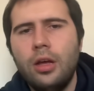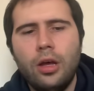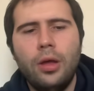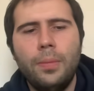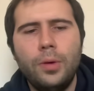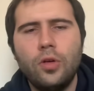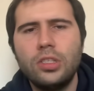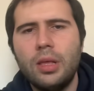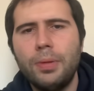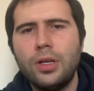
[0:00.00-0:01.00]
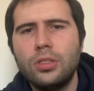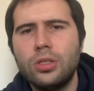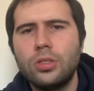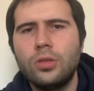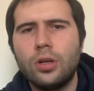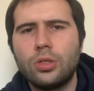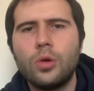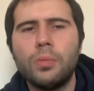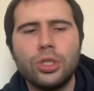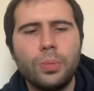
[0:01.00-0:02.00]
Notice that because there's no dark
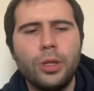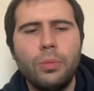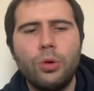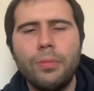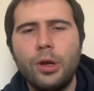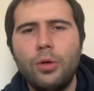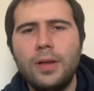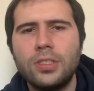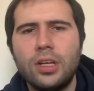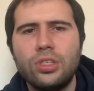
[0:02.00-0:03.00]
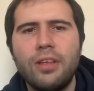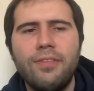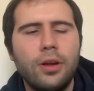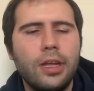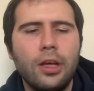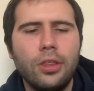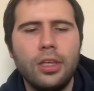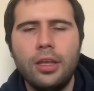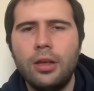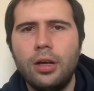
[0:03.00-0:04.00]
squared bishop on the board, my queen is actually very
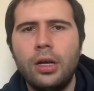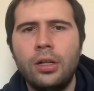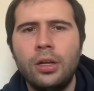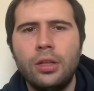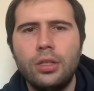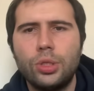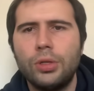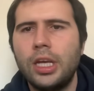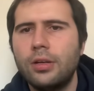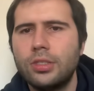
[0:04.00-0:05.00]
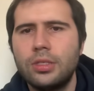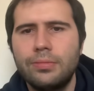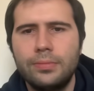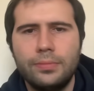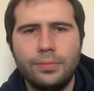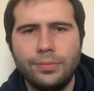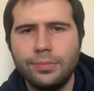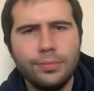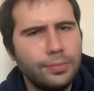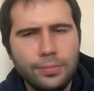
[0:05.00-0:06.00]
healthy on the treehouse.
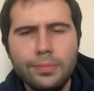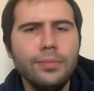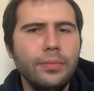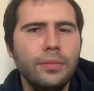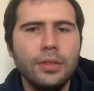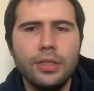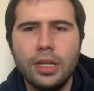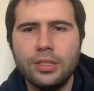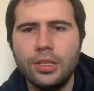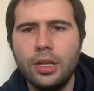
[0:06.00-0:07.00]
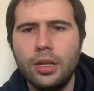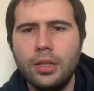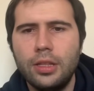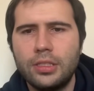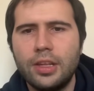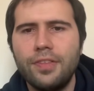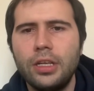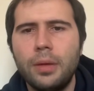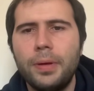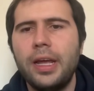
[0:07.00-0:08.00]
That's definitely
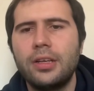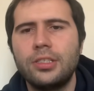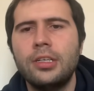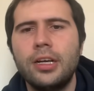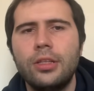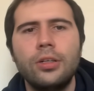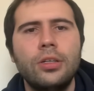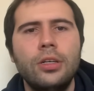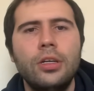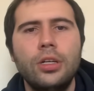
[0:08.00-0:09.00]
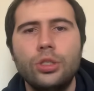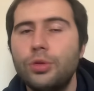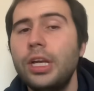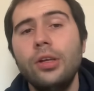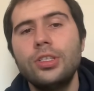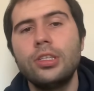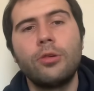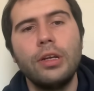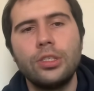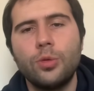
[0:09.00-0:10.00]
not by accident either. Treehouse is a
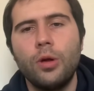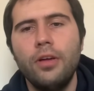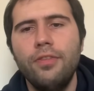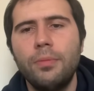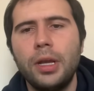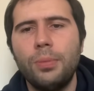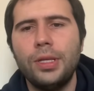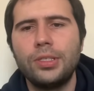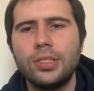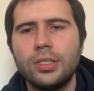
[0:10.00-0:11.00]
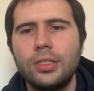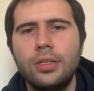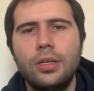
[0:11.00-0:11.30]
great square for many pieces.